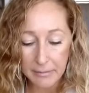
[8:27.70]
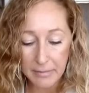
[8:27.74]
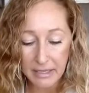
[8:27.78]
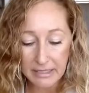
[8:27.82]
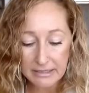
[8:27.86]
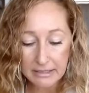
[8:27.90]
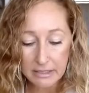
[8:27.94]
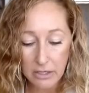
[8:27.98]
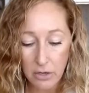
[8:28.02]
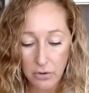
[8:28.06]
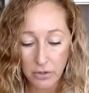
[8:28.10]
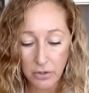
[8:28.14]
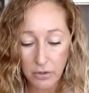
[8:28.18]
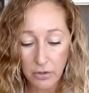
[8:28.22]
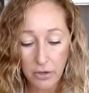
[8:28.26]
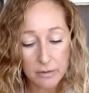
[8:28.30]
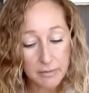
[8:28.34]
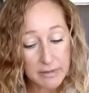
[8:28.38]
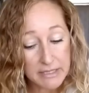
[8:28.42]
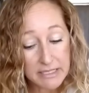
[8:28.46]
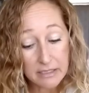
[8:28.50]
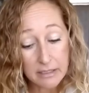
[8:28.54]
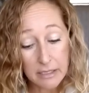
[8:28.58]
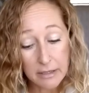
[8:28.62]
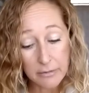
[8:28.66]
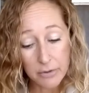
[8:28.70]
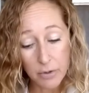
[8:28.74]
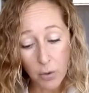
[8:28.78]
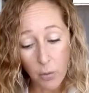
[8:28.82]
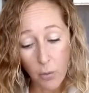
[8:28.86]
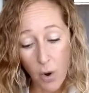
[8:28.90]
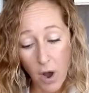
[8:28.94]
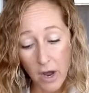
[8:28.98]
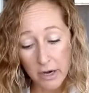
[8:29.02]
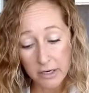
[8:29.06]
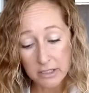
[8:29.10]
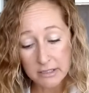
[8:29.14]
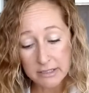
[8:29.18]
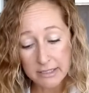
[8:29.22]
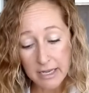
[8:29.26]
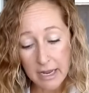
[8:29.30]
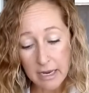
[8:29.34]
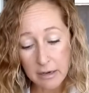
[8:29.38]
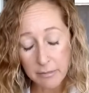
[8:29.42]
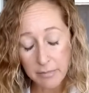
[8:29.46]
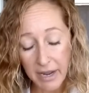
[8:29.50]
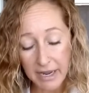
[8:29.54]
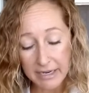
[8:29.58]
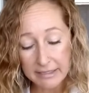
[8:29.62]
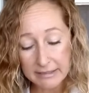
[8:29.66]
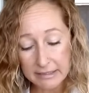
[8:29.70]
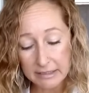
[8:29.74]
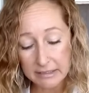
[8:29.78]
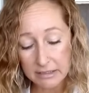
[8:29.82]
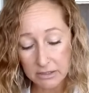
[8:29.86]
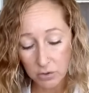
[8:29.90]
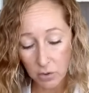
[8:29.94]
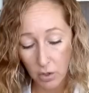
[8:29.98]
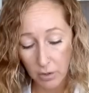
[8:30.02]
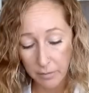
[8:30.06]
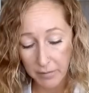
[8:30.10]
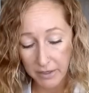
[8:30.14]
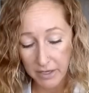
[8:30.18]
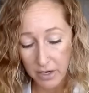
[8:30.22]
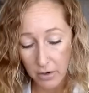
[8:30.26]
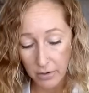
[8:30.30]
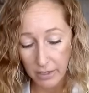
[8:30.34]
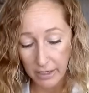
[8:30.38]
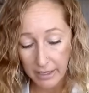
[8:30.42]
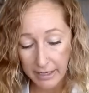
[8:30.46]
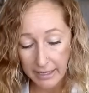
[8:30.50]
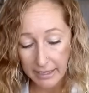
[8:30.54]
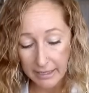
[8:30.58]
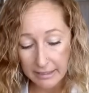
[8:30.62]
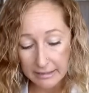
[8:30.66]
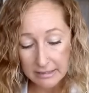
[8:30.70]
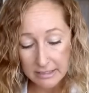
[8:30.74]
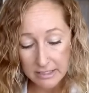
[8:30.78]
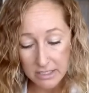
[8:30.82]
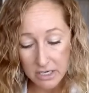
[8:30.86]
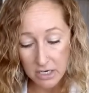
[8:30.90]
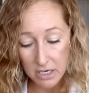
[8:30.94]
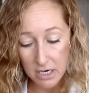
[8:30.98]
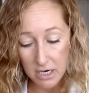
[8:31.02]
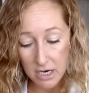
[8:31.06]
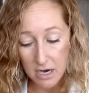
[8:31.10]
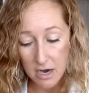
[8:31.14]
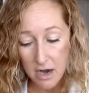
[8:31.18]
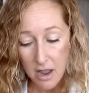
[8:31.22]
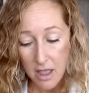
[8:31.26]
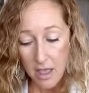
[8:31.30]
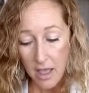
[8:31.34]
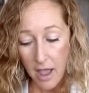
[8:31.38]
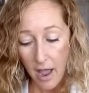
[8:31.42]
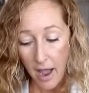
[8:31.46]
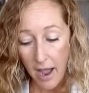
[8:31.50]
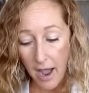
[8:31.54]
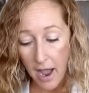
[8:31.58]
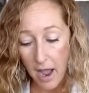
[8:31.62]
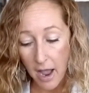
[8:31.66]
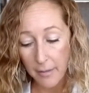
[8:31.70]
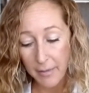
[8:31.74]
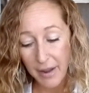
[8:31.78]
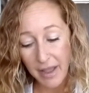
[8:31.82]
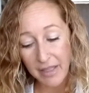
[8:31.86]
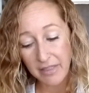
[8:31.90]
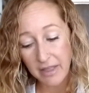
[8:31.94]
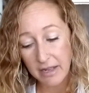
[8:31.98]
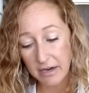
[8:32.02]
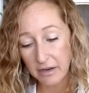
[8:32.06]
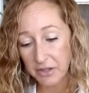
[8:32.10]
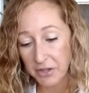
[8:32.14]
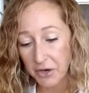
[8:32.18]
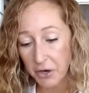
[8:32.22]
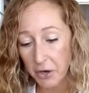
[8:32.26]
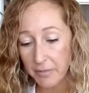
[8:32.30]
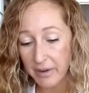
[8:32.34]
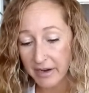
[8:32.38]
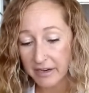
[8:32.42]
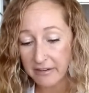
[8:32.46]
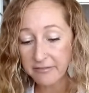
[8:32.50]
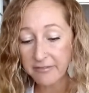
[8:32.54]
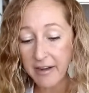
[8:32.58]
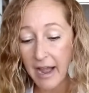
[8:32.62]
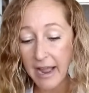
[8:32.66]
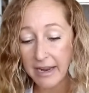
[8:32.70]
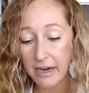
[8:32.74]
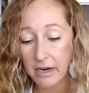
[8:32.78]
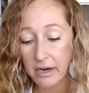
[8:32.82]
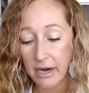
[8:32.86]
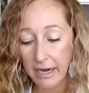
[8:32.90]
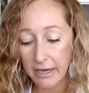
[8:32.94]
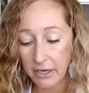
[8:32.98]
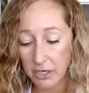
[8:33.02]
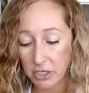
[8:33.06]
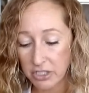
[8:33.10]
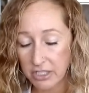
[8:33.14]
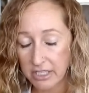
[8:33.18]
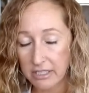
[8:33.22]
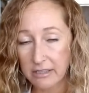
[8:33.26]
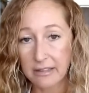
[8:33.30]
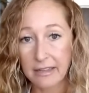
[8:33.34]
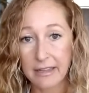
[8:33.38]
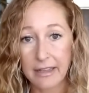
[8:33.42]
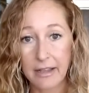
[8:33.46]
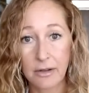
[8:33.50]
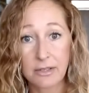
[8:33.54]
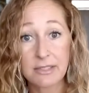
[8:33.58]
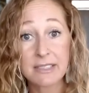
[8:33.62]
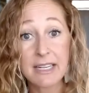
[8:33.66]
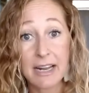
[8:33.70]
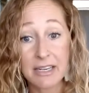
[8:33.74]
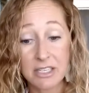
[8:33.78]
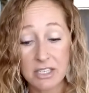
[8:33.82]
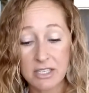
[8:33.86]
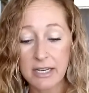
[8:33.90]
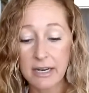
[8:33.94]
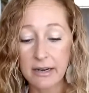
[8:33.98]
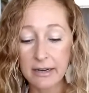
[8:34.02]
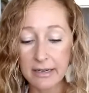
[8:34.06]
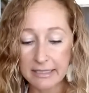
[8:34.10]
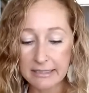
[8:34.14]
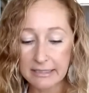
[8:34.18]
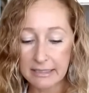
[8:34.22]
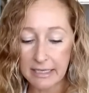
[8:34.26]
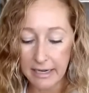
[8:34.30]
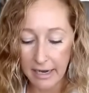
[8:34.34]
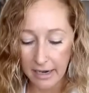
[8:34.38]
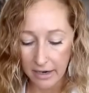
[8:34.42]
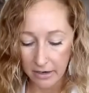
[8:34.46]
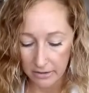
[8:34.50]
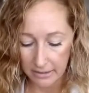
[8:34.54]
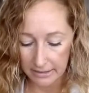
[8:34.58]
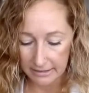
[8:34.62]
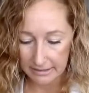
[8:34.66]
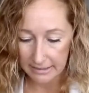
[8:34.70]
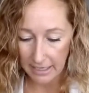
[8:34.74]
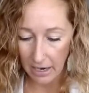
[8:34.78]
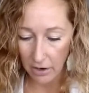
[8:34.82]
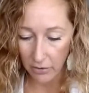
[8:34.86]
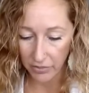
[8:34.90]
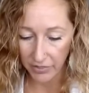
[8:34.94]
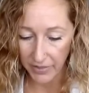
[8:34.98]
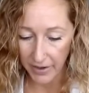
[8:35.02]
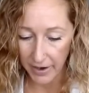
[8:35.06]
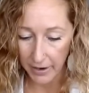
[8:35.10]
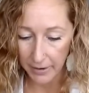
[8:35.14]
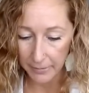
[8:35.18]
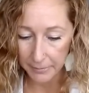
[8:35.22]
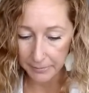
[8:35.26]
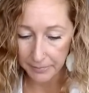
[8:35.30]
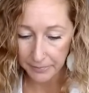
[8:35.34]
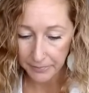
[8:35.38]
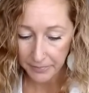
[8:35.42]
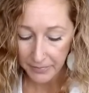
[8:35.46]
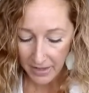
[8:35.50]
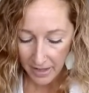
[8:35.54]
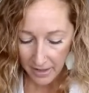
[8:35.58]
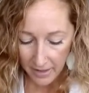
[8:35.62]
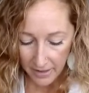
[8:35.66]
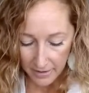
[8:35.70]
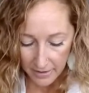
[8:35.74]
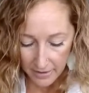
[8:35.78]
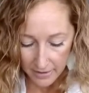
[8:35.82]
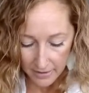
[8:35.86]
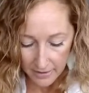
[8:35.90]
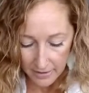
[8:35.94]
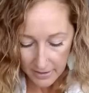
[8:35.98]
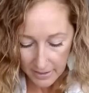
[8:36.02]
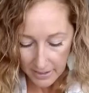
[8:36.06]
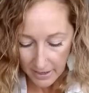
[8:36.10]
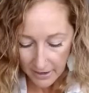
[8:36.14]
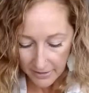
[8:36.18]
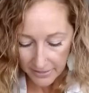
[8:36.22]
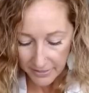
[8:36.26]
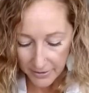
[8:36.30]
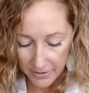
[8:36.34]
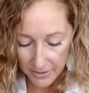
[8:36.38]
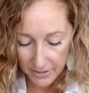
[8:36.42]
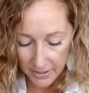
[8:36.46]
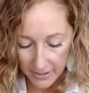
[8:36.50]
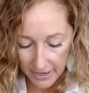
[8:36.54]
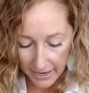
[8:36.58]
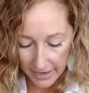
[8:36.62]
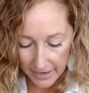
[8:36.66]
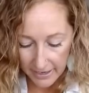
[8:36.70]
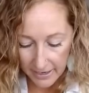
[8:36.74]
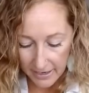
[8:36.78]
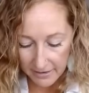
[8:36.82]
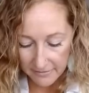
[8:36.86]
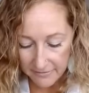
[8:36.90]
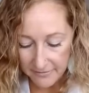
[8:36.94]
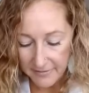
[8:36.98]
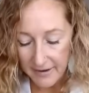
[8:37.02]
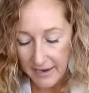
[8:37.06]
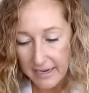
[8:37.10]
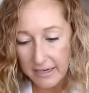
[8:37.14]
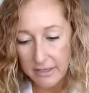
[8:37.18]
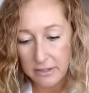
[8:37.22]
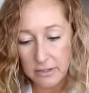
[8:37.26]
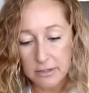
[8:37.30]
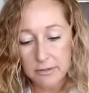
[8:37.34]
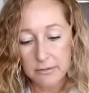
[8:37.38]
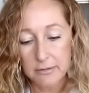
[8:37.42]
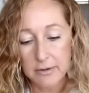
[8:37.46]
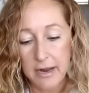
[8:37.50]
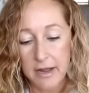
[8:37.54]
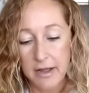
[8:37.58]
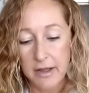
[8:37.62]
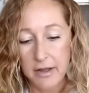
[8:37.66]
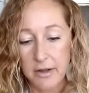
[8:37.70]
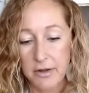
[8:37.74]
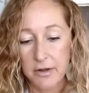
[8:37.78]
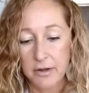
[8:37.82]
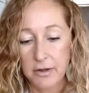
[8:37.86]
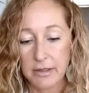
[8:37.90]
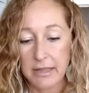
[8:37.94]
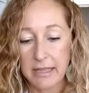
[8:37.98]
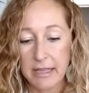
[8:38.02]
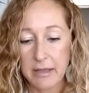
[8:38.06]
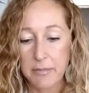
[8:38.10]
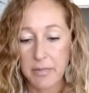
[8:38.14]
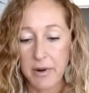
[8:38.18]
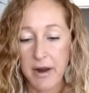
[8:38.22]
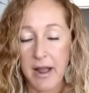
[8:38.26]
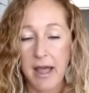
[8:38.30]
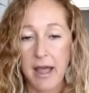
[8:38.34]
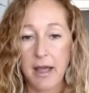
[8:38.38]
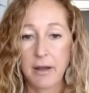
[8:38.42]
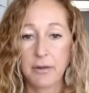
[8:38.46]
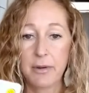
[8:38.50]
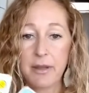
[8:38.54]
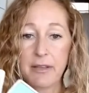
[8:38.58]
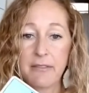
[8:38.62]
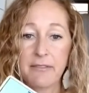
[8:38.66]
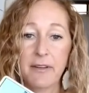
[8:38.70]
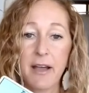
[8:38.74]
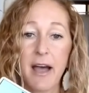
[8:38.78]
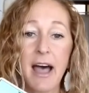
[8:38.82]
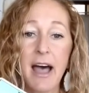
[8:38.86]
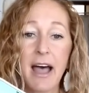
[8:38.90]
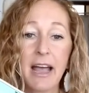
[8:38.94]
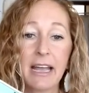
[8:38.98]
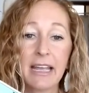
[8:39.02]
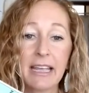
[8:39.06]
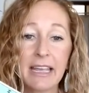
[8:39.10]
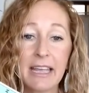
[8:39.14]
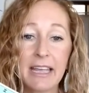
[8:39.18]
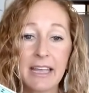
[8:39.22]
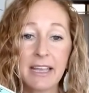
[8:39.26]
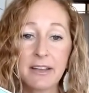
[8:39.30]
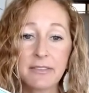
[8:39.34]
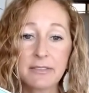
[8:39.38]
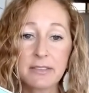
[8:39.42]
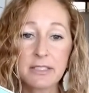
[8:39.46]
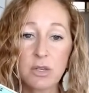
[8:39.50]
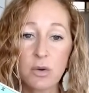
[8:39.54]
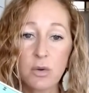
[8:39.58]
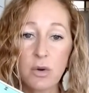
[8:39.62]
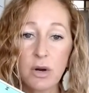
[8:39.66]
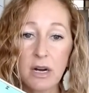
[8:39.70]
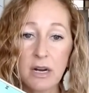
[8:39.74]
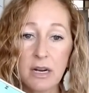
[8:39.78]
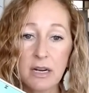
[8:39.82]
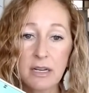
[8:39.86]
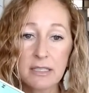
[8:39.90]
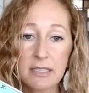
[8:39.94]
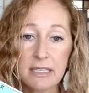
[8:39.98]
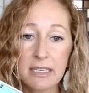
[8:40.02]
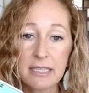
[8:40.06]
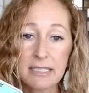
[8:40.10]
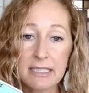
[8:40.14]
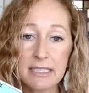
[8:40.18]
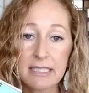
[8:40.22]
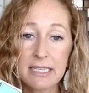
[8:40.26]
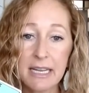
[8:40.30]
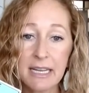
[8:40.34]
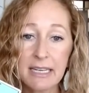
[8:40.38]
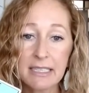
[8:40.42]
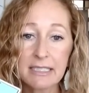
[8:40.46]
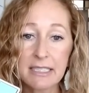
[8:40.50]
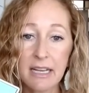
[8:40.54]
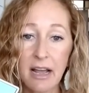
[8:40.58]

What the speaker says: So you could be dealing with a water sign, Pisces, Scorpio, or Cancer, and then a little bit of fire energy, Leo, Sagittarius, and Aries out there. Third and final row, Libra, we've got King of Swords, a Six